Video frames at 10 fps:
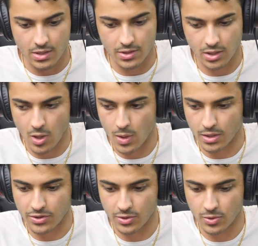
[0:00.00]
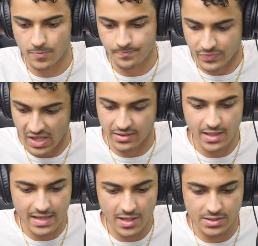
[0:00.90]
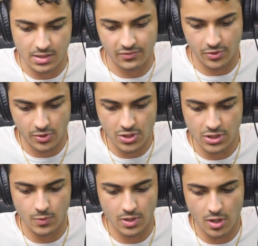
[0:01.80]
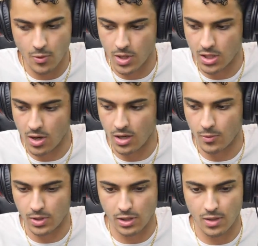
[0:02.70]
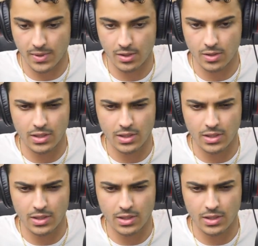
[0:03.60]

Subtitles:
they're going through, like they announced, if you're Christian, we know where you are and we're gonna come kill you.